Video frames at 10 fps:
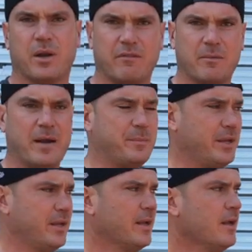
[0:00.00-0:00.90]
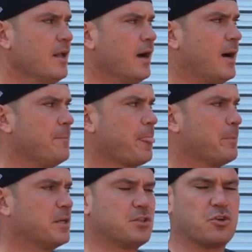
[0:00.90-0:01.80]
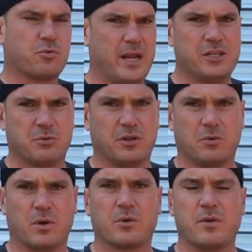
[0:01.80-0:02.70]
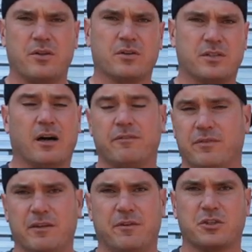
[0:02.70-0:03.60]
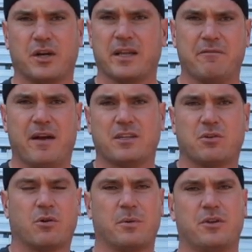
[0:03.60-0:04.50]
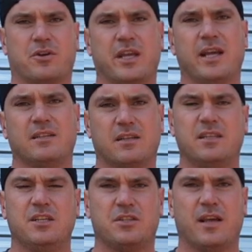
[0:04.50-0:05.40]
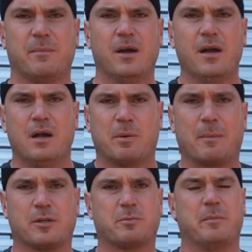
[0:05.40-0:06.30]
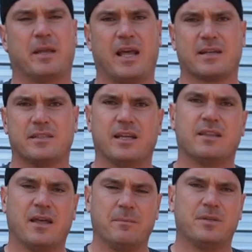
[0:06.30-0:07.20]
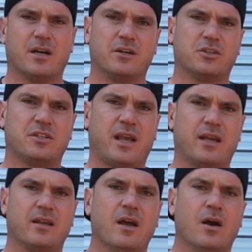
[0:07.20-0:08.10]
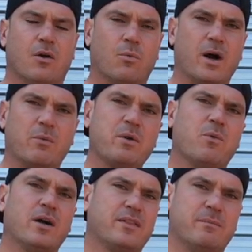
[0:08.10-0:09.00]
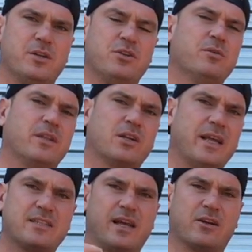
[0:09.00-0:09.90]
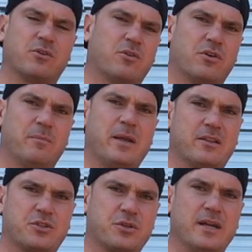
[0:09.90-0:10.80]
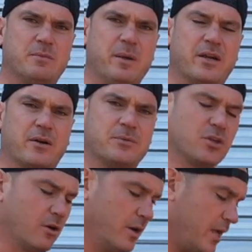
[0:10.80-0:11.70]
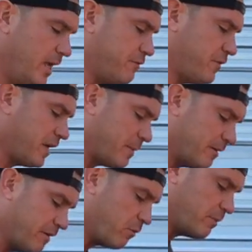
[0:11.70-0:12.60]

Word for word: or whatever it might be. But it's a great drill to work with yourself if you're trying to get faster, or with your kids to teach them proper sprint mechanics to get them to understand what we want them to do in their leg cycle in order to make their strides bigger. So if you think about it, if I